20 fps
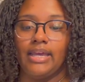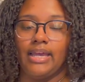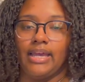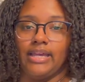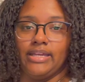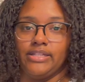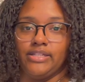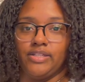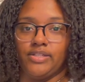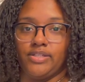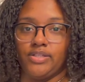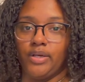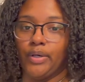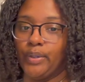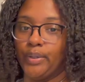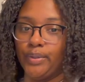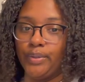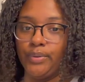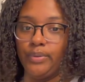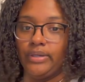And
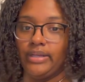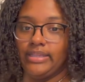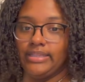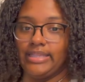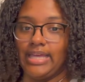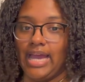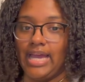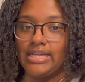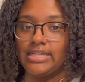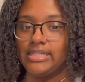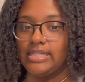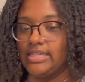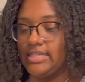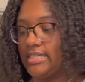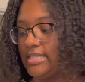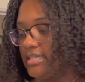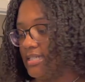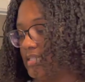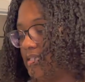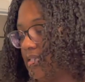so that
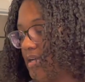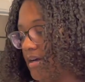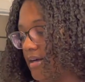is,